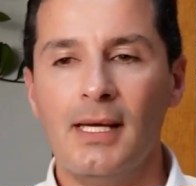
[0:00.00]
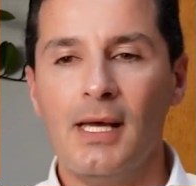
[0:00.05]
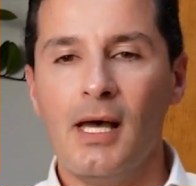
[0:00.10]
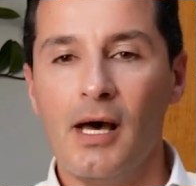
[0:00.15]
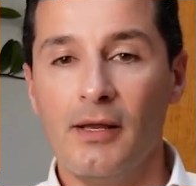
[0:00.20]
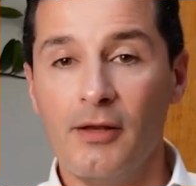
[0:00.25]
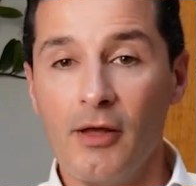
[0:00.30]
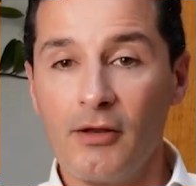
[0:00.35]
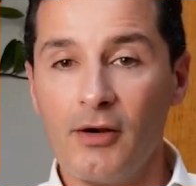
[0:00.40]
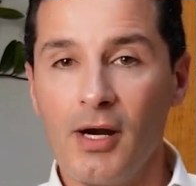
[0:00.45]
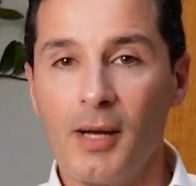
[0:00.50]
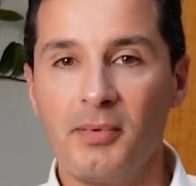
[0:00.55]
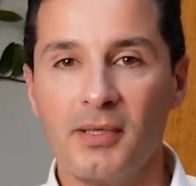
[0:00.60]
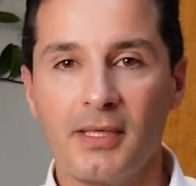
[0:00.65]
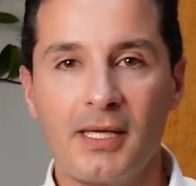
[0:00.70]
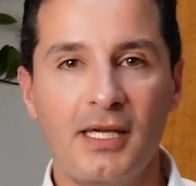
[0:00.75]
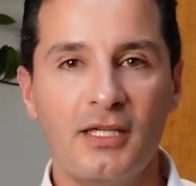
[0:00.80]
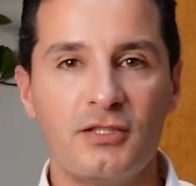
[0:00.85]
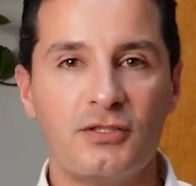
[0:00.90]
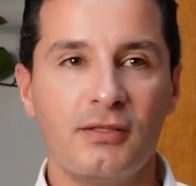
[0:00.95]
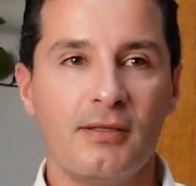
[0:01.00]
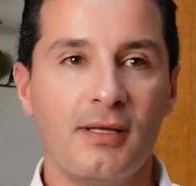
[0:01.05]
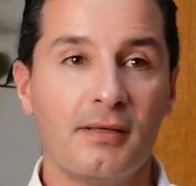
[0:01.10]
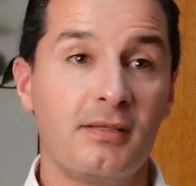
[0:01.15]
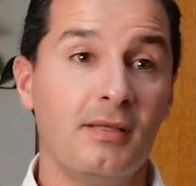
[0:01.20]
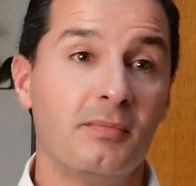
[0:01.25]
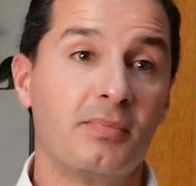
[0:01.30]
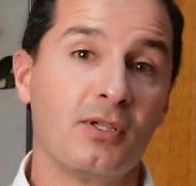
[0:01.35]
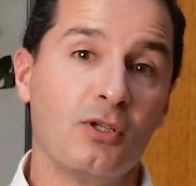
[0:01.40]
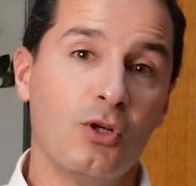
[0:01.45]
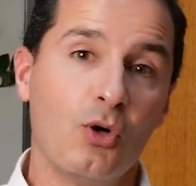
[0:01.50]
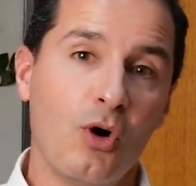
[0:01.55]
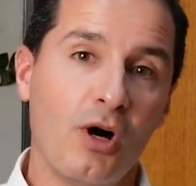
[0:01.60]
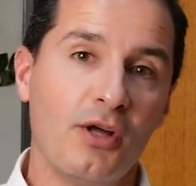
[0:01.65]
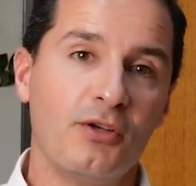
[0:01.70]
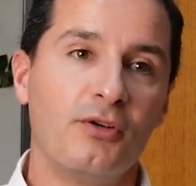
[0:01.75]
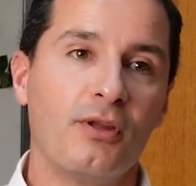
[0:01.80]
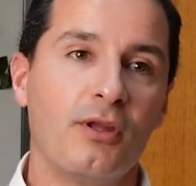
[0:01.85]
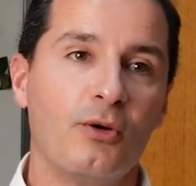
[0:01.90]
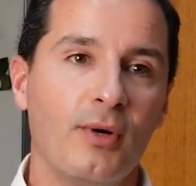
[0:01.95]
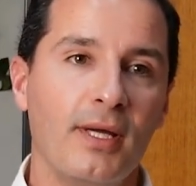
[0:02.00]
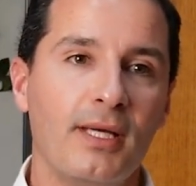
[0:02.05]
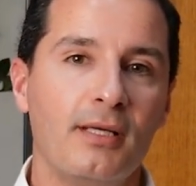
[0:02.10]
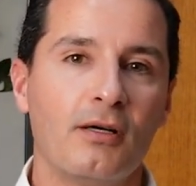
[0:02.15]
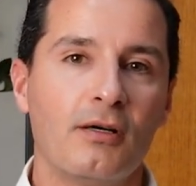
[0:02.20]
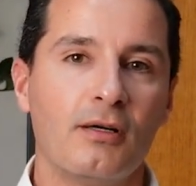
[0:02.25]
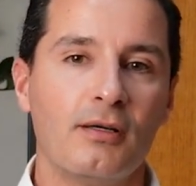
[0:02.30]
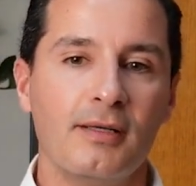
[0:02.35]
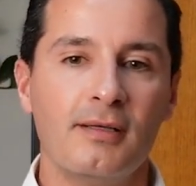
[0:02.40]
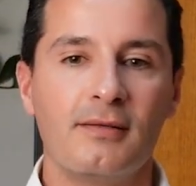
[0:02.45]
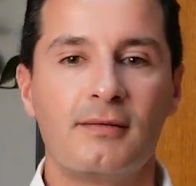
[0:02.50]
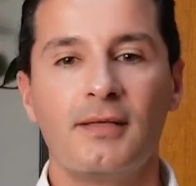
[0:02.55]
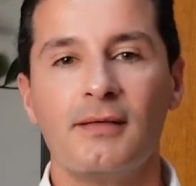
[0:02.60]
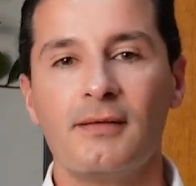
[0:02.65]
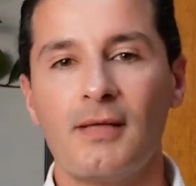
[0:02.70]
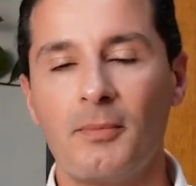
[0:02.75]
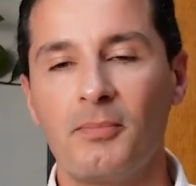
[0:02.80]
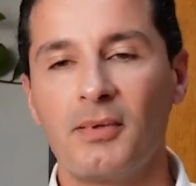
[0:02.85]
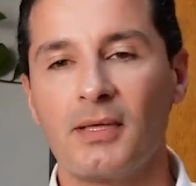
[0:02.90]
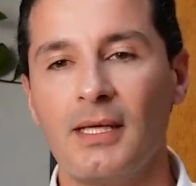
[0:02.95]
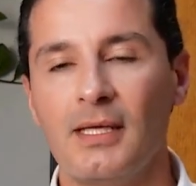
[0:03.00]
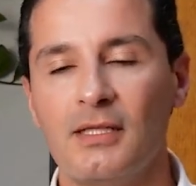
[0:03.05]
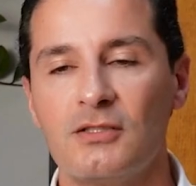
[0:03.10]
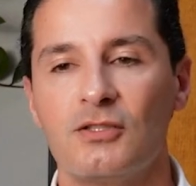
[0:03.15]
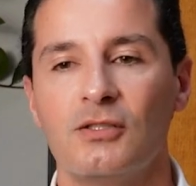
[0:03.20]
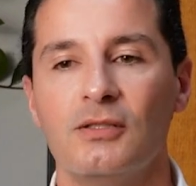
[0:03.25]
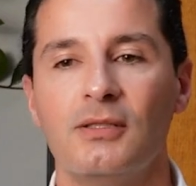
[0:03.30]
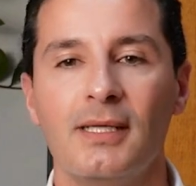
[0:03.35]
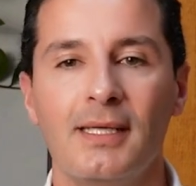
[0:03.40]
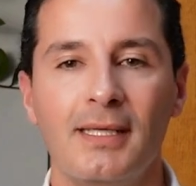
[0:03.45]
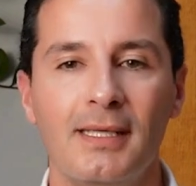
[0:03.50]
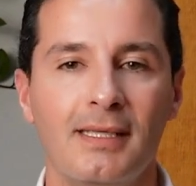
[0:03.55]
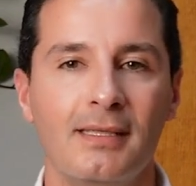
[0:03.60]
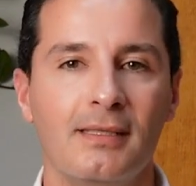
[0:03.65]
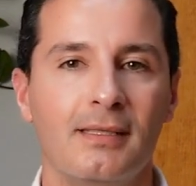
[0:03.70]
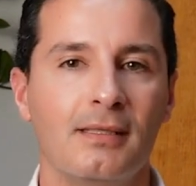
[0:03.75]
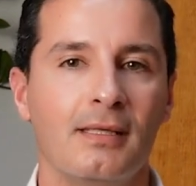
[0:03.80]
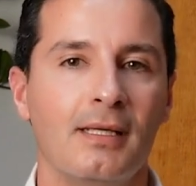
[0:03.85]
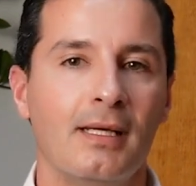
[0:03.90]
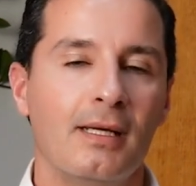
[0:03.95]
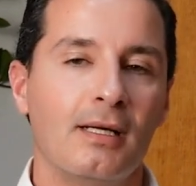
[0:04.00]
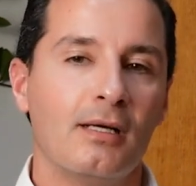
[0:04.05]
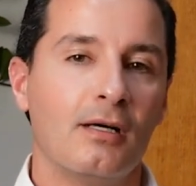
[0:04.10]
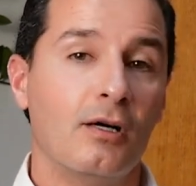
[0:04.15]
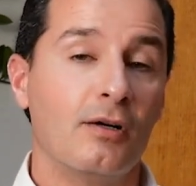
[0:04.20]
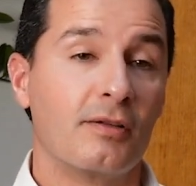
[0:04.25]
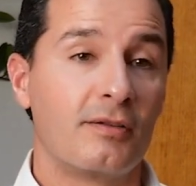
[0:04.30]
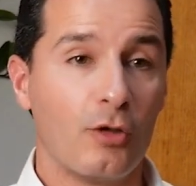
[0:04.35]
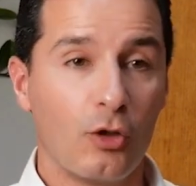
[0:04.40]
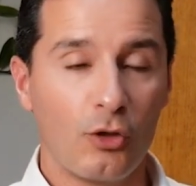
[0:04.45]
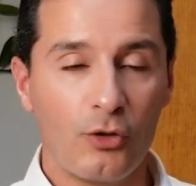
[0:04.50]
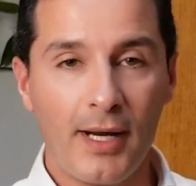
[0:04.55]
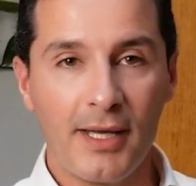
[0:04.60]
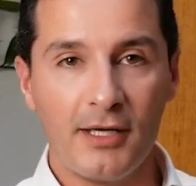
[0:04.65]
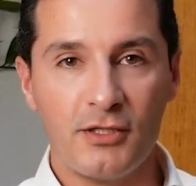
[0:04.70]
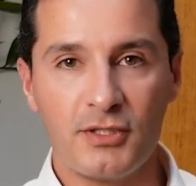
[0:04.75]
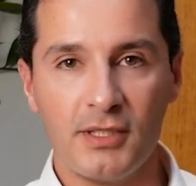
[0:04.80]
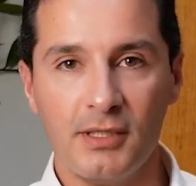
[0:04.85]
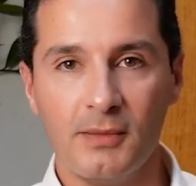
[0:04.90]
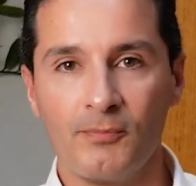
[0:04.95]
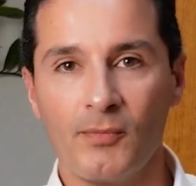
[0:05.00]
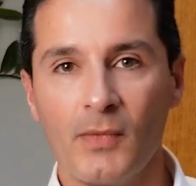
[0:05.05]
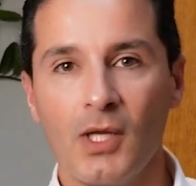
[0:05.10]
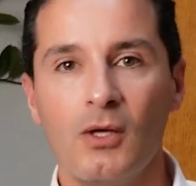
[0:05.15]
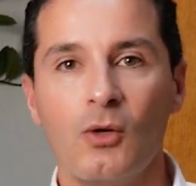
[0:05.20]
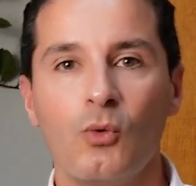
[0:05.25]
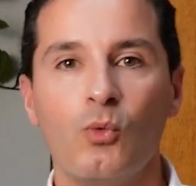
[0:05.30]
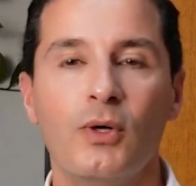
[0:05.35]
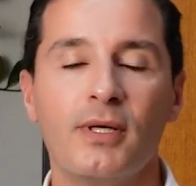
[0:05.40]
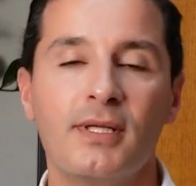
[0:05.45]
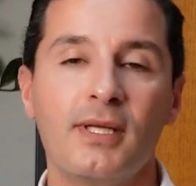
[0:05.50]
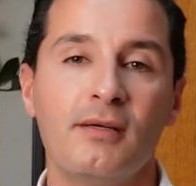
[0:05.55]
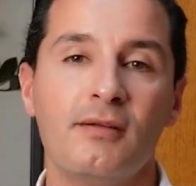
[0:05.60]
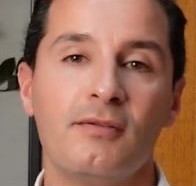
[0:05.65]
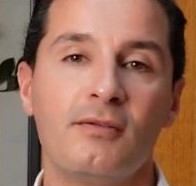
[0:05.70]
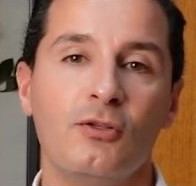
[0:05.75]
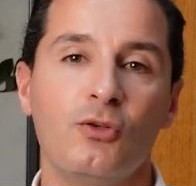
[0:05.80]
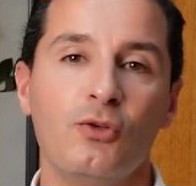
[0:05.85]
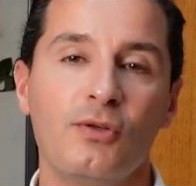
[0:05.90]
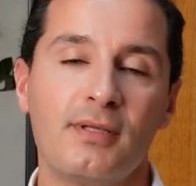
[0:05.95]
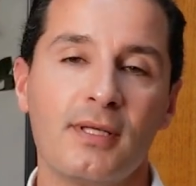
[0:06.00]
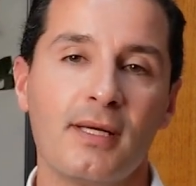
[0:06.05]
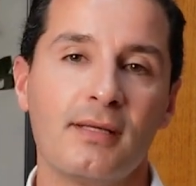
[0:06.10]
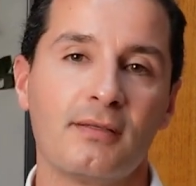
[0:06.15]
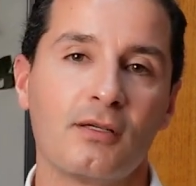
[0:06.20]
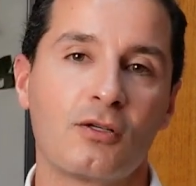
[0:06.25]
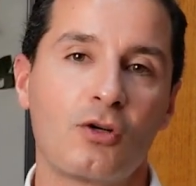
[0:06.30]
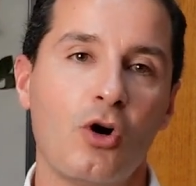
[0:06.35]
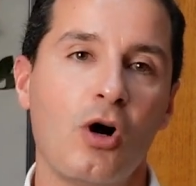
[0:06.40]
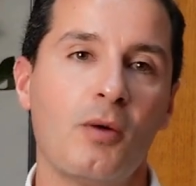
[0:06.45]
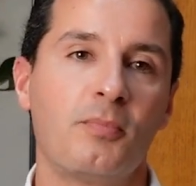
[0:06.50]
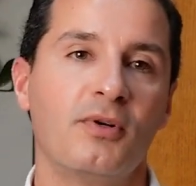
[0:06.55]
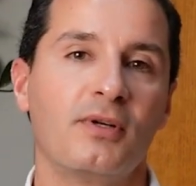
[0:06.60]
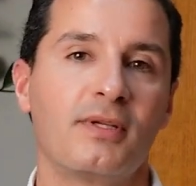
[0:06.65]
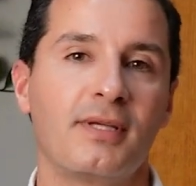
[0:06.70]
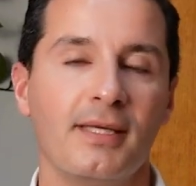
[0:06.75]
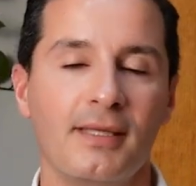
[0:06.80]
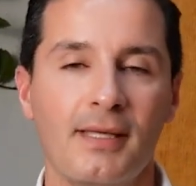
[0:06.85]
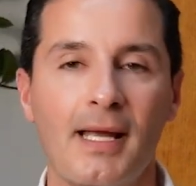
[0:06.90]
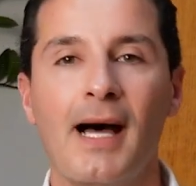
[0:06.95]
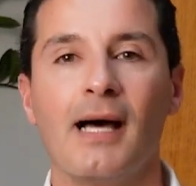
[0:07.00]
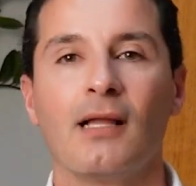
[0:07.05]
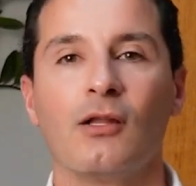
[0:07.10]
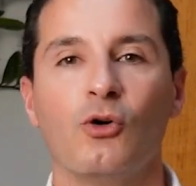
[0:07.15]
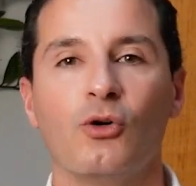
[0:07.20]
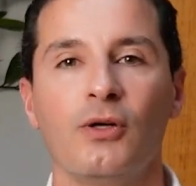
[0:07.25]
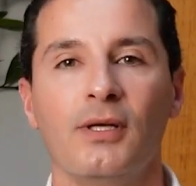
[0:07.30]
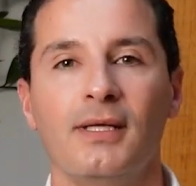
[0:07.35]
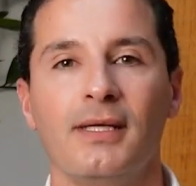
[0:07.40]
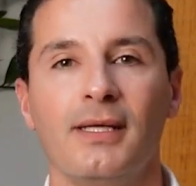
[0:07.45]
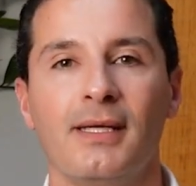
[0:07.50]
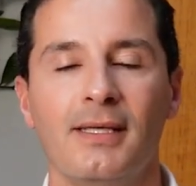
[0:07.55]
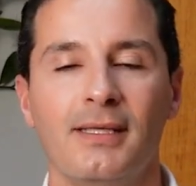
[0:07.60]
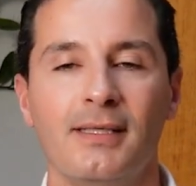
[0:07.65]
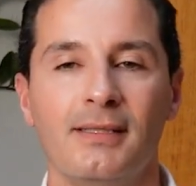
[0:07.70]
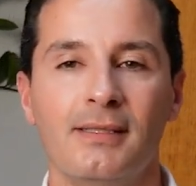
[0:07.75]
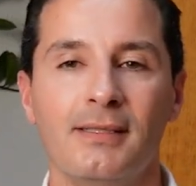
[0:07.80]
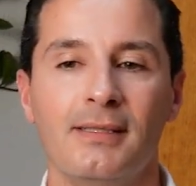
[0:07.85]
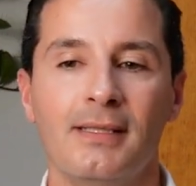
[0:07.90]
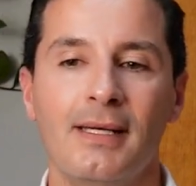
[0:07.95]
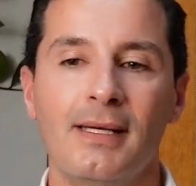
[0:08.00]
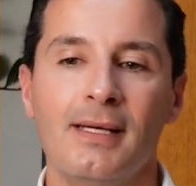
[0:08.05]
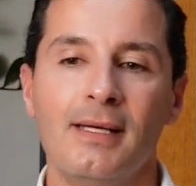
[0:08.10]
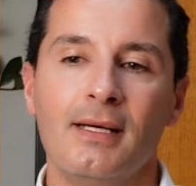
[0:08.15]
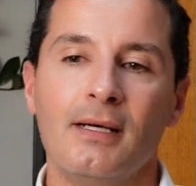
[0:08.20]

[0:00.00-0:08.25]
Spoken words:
Another application that seems to go under the radar is tin's application in solar energy, where tin is used as a copper-tin alloy in